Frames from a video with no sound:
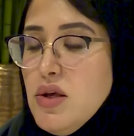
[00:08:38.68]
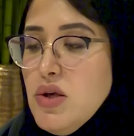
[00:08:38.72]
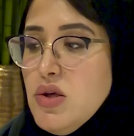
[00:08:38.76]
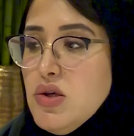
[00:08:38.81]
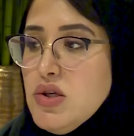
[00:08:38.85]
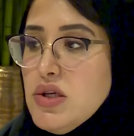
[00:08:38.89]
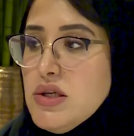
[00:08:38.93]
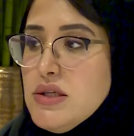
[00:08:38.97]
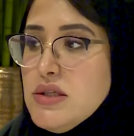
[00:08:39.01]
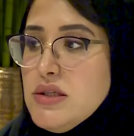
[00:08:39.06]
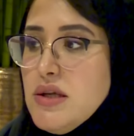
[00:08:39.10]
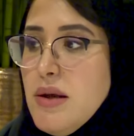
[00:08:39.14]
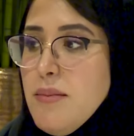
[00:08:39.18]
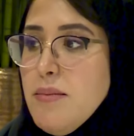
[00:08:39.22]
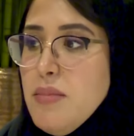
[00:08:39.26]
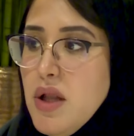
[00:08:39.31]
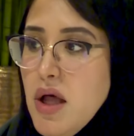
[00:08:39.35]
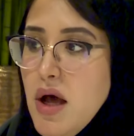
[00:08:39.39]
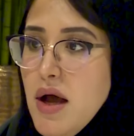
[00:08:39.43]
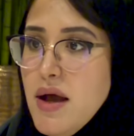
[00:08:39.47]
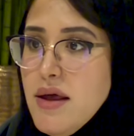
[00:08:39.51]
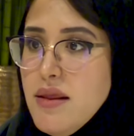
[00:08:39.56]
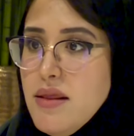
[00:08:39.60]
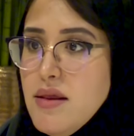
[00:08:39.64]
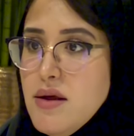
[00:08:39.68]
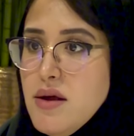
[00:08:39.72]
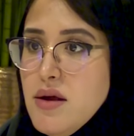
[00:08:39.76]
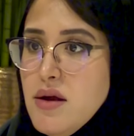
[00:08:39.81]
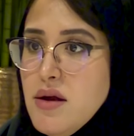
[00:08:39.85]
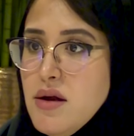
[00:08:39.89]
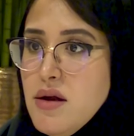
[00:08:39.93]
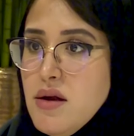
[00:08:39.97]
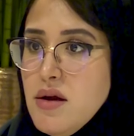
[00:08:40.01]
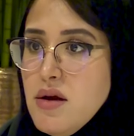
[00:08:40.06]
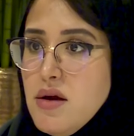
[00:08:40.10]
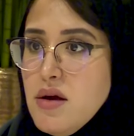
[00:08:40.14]
You just apply
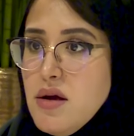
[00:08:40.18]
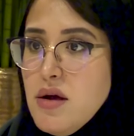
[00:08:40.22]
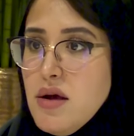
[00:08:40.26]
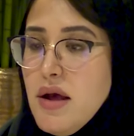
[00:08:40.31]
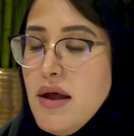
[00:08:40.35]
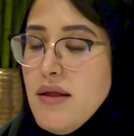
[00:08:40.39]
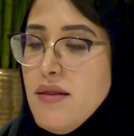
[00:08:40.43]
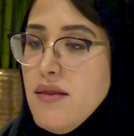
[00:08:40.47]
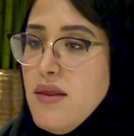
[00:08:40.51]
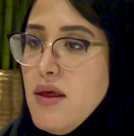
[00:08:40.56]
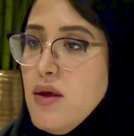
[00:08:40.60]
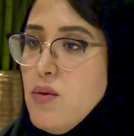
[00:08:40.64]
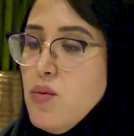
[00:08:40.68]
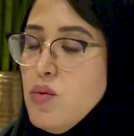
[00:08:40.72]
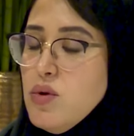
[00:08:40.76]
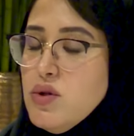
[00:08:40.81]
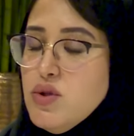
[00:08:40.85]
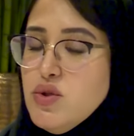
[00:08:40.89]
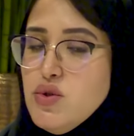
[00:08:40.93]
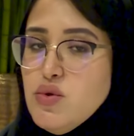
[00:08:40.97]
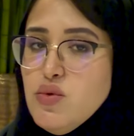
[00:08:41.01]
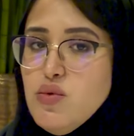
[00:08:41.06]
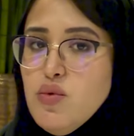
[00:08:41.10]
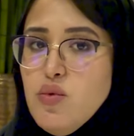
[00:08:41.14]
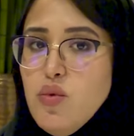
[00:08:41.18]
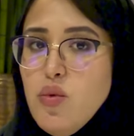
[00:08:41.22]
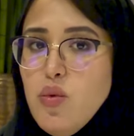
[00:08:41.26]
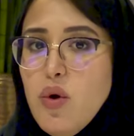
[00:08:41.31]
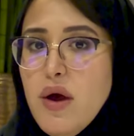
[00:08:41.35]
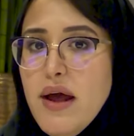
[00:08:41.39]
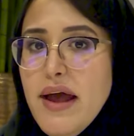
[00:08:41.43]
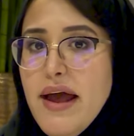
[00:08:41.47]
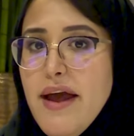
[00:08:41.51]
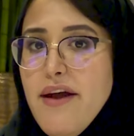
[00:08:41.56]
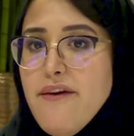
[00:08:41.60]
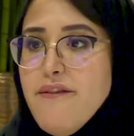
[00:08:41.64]
there and they will do
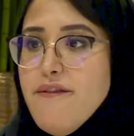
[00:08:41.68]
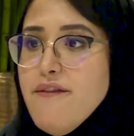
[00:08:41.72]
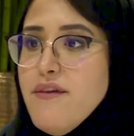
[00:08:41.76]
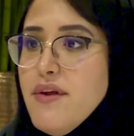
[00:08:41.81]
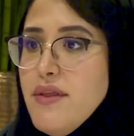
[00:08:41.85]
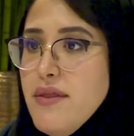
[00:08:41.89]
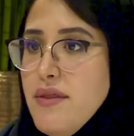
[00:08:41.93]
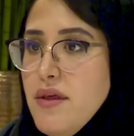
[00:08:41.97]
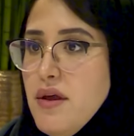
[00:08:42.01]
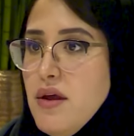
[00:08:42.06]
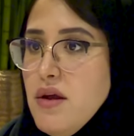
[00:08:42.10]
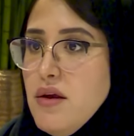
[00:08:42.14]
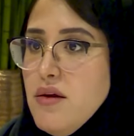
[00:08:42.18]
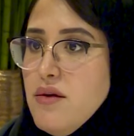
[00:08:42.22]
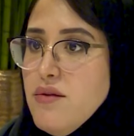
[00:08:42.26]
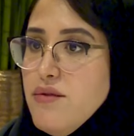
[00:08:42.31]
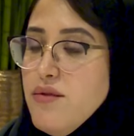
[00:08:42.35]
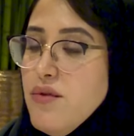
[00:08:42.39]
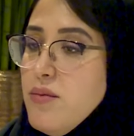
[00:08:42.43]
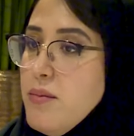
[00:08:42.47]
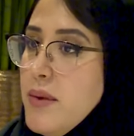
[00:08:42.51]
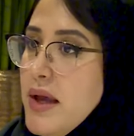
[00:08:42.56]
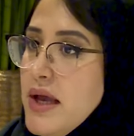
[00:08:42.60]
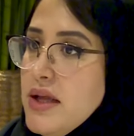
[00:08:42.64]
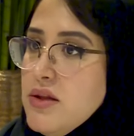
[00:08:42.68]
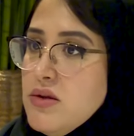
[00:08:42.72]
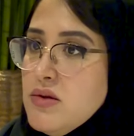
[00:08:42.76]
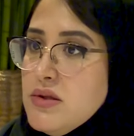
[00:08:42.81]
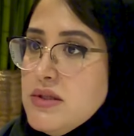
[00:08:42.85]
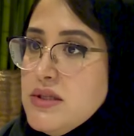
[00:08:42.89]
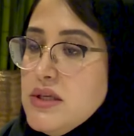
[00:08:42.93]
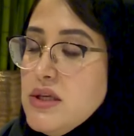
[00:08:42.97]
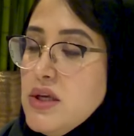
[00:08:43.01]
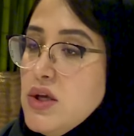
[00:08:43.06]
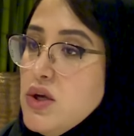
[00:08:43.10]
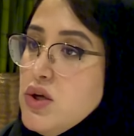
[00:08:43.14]
everything from A to
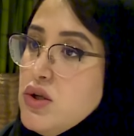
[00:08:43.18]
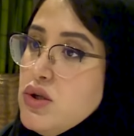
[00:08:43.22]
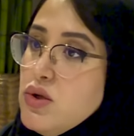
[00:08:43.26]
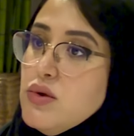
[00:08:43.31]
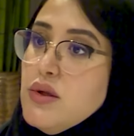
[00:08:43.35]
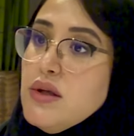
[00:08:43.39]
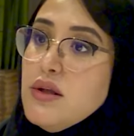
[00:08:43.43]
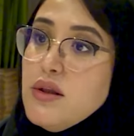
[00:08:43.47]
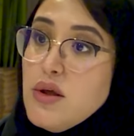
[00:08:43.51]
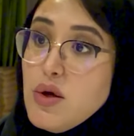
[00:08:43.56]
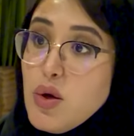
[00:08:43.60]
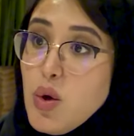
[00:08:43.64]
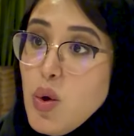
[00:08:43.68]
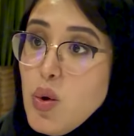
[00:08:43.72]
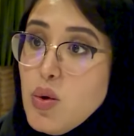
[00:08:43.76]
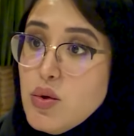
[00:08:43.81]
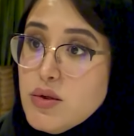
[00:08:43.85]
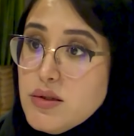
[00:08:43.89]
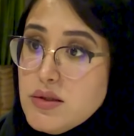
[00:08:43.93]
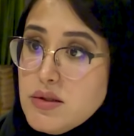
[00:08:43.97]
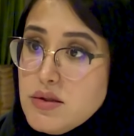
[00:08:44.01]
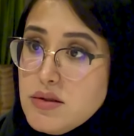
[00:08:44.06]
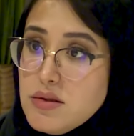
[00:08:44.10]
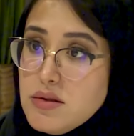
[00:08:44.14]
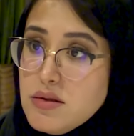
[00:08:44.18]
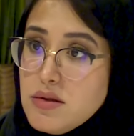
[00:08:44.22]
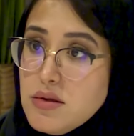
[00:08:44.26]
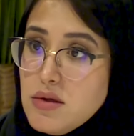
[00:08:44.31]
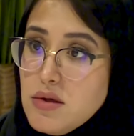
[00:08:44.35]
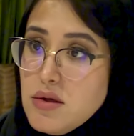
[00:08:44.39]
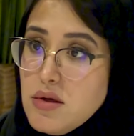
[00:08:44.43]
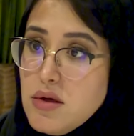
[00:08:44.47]
Z, including the cost.